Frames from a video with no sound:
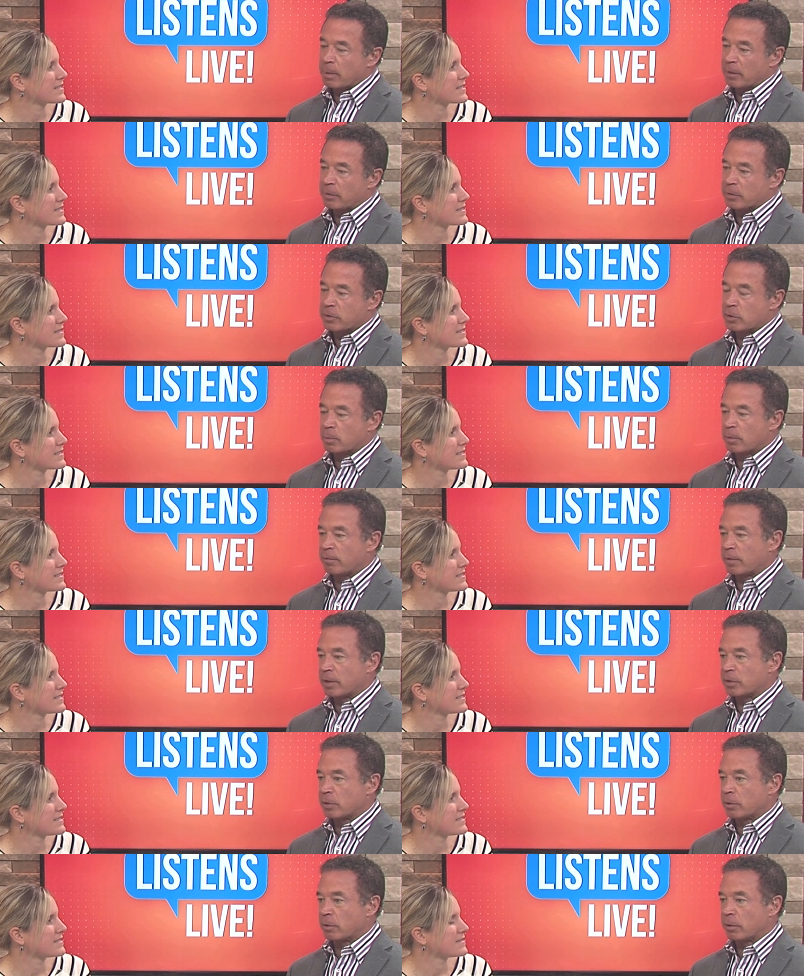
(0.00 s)
Speaker 1: about the
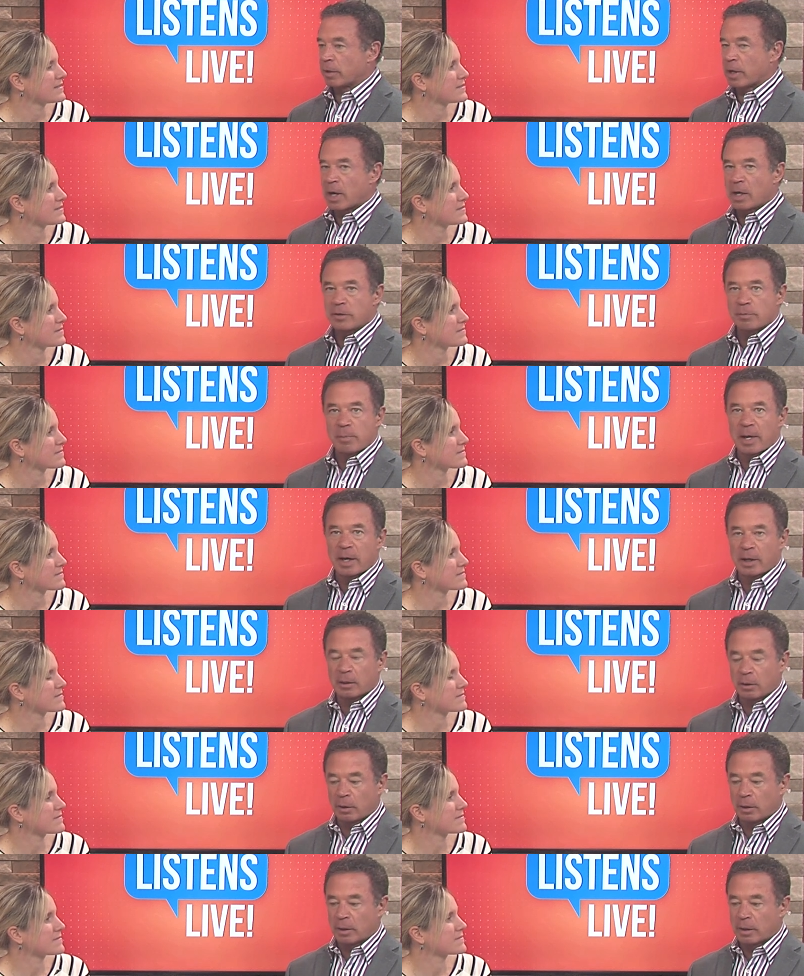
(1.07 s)
superficial or the cosmetic
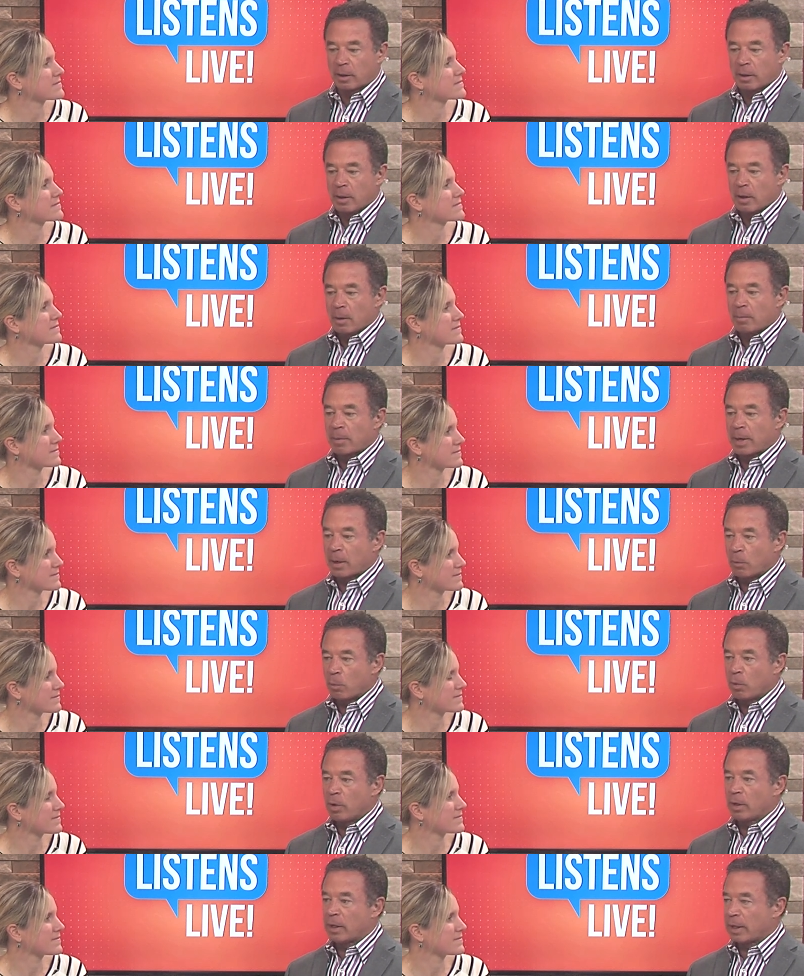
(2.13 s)
look but I
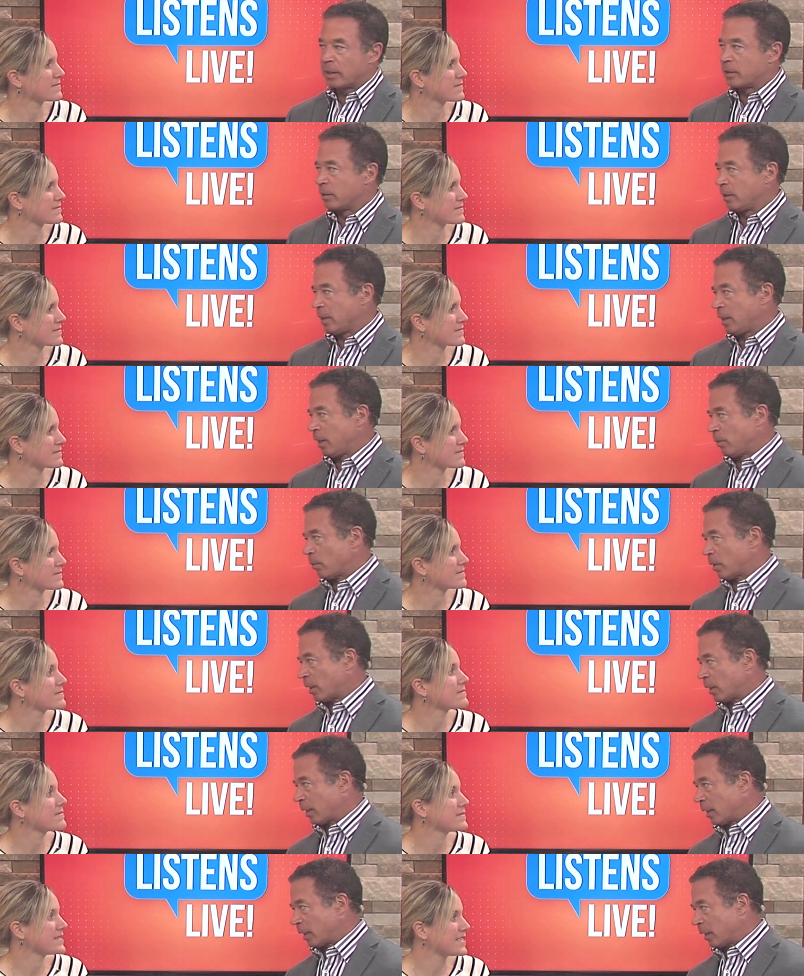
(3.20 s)
would like to eat
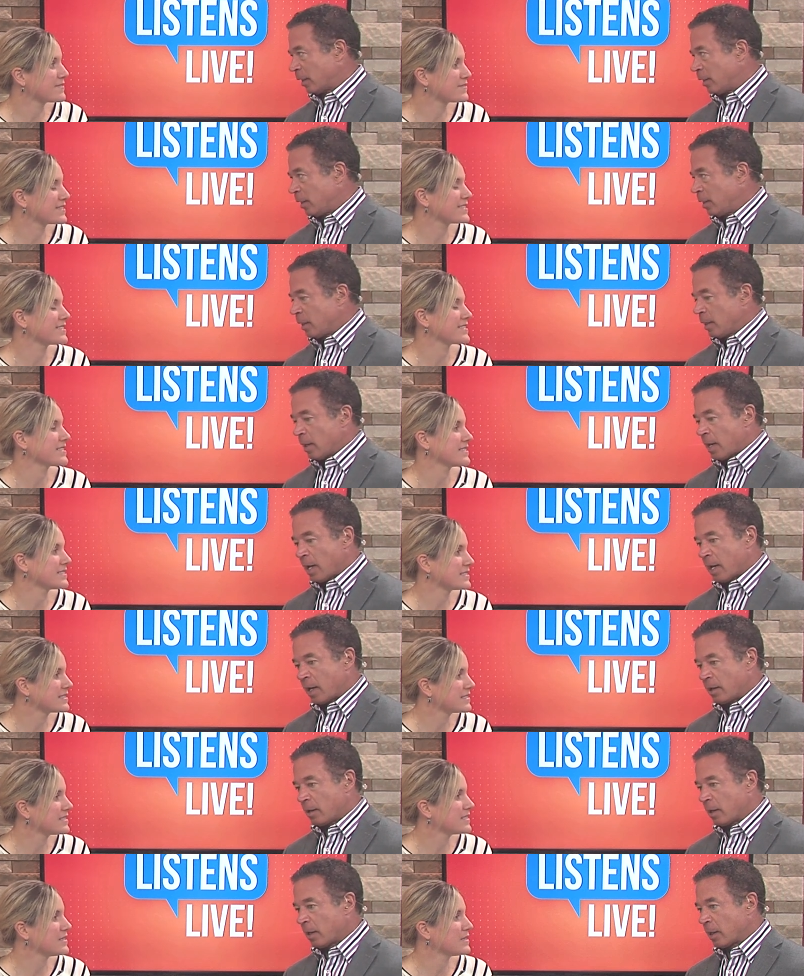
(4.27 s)
well again. Definitely.
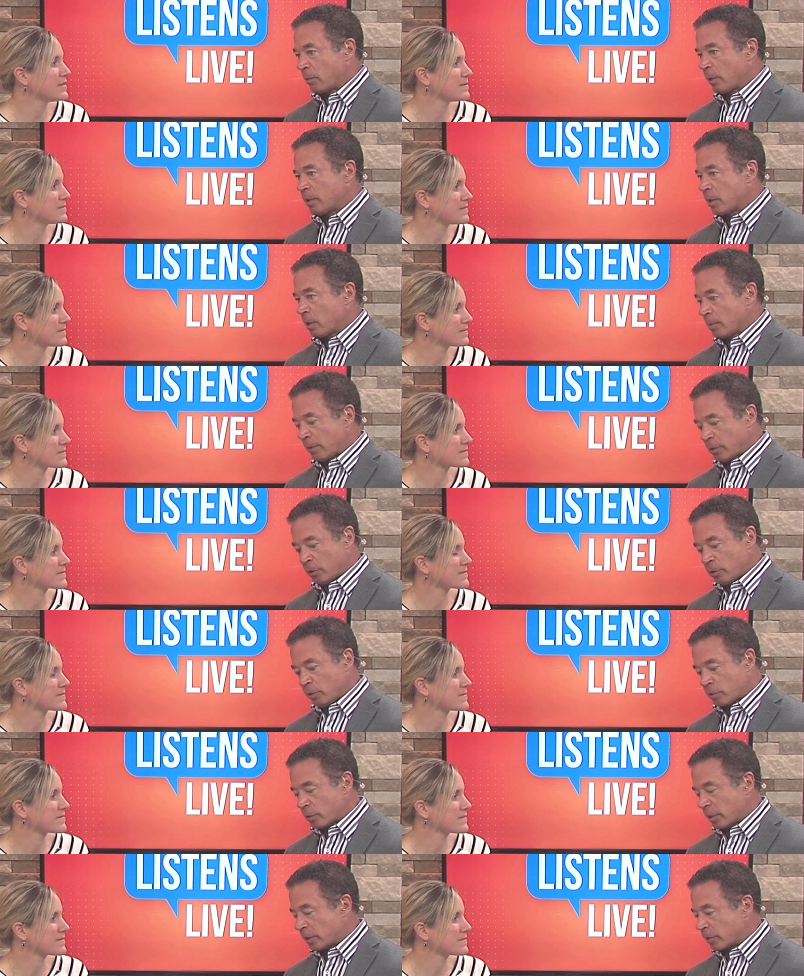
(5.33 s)
And and we talk about the
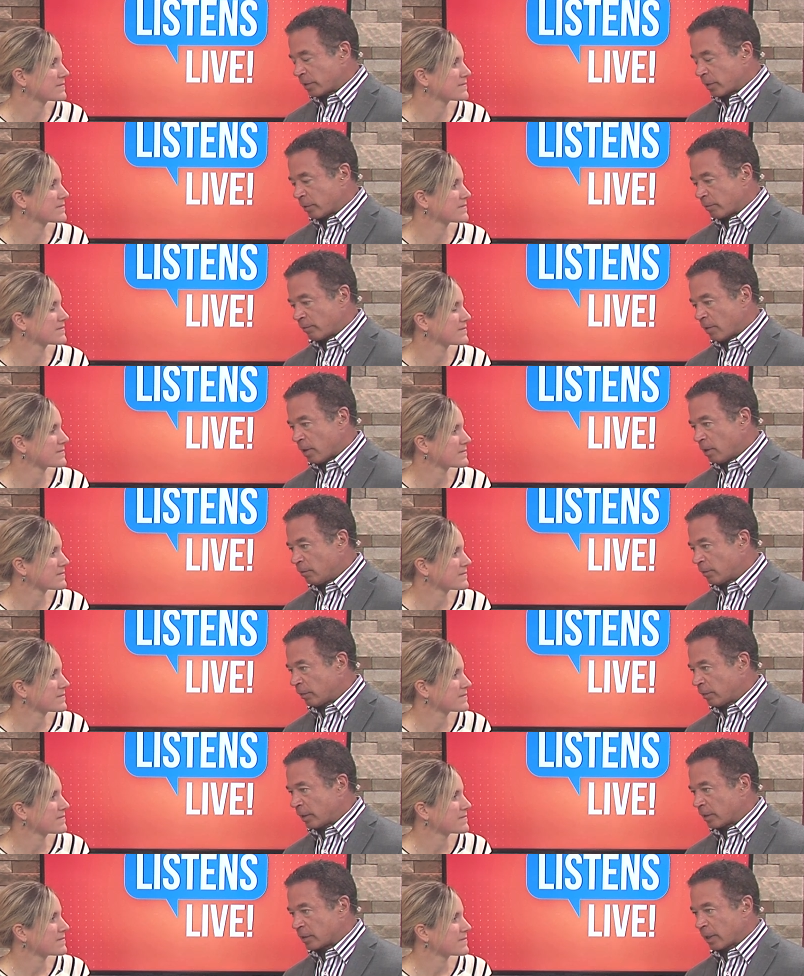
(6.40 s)
nutrients that are involved in
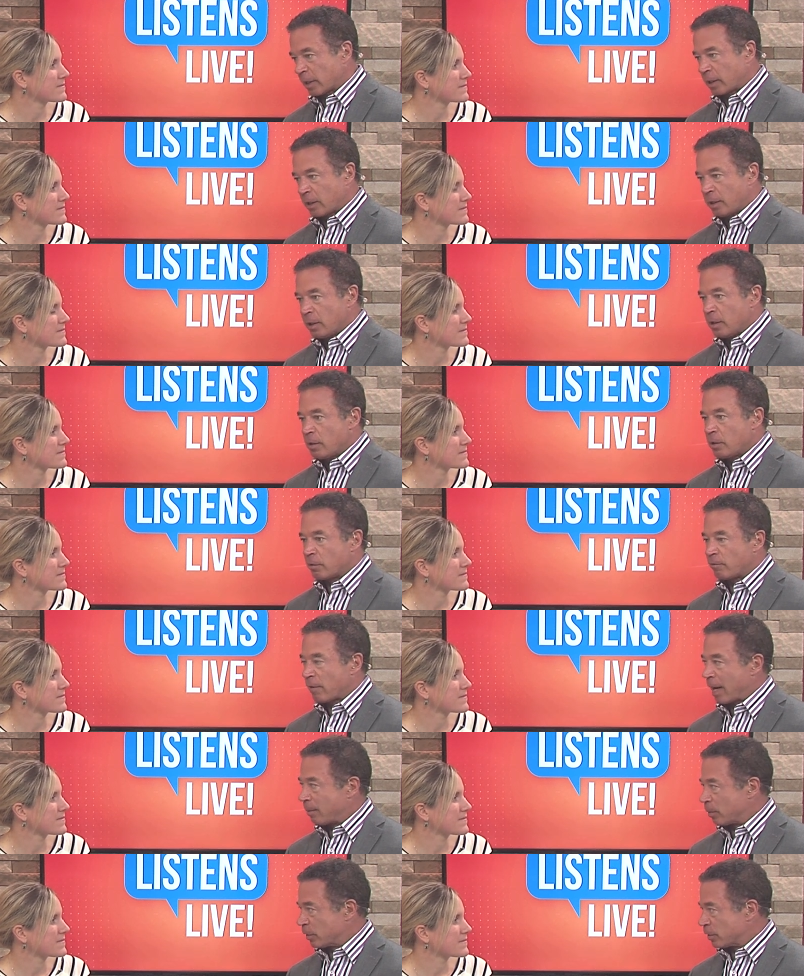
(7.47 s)
things like you know
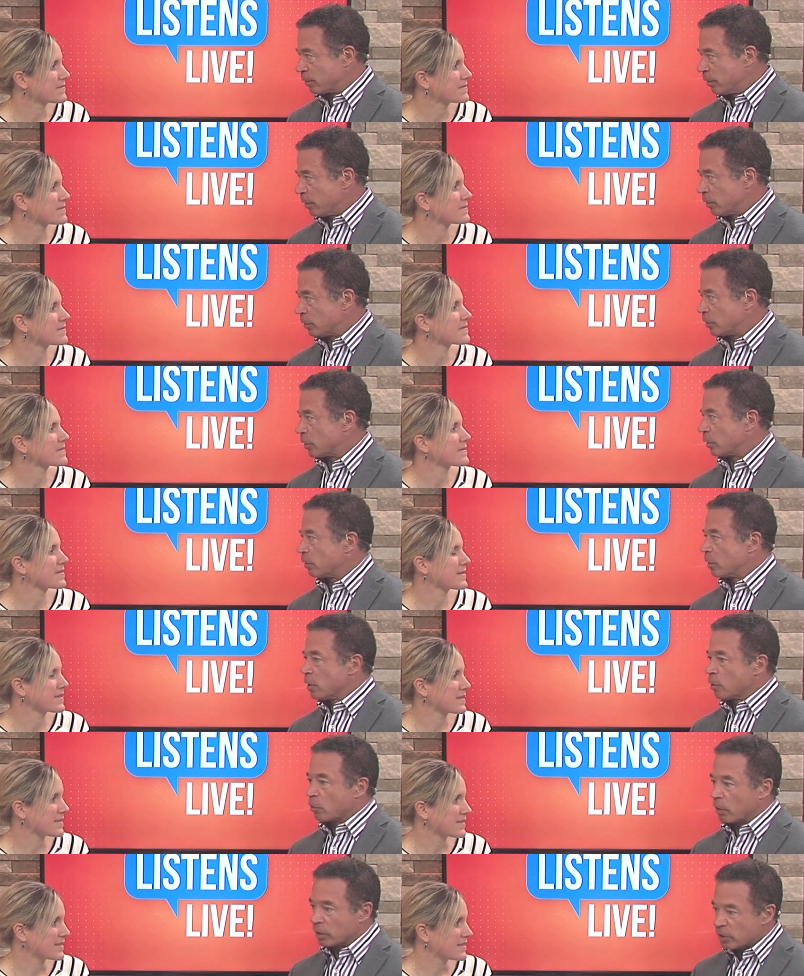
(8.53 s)
fibrous foods, you know
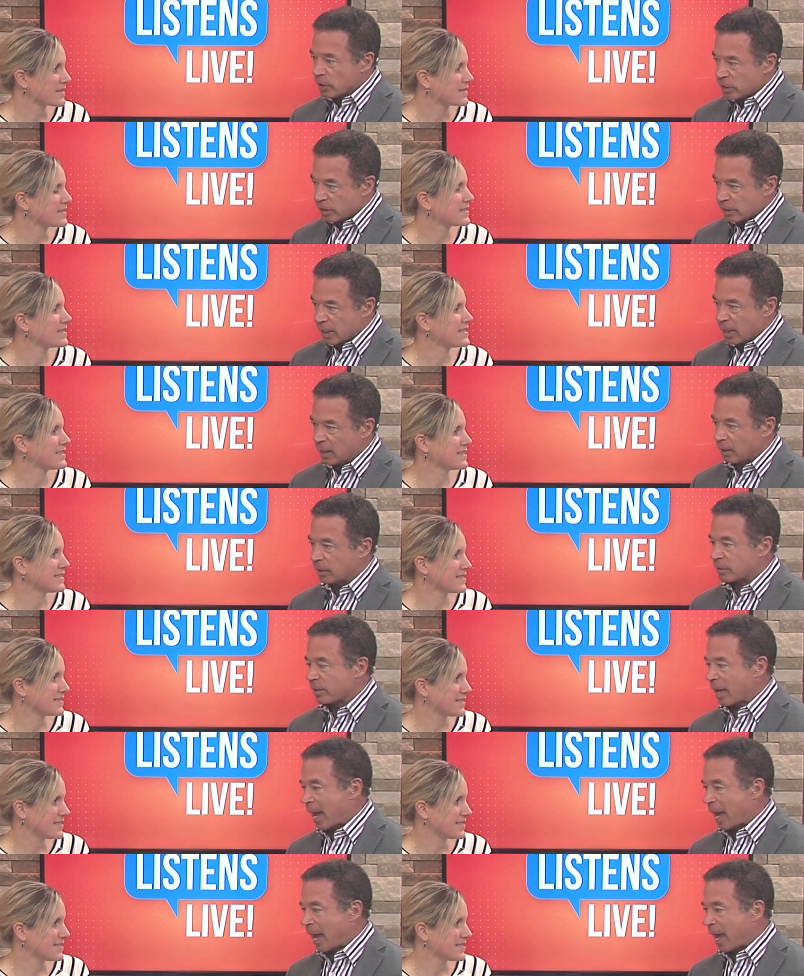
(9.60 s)
crunchy salads,